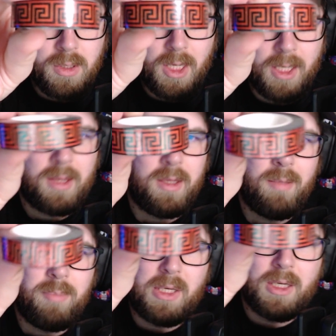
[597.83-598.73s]
and I
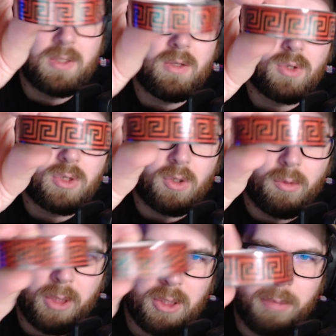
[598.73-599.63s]
think because there's so
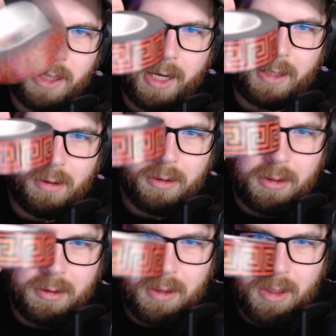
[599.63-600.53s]
much black on
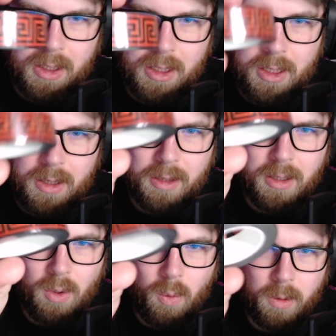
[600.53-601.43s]
it, that
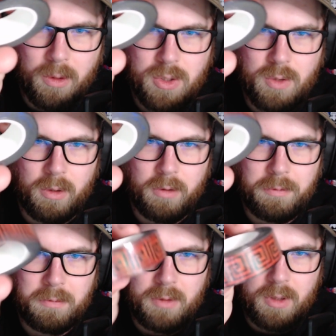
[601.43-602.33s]
the orange sort
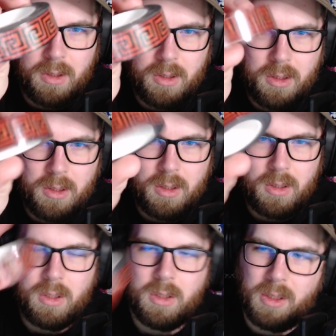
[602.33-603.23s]
of
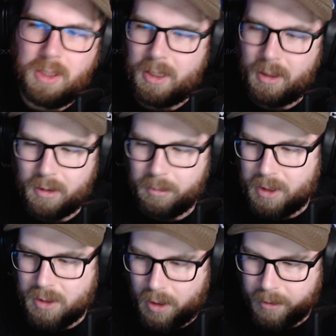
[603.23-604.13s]
got a little
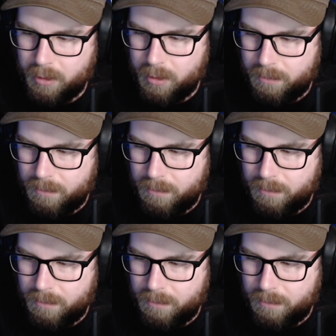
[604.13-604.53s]
bit darker.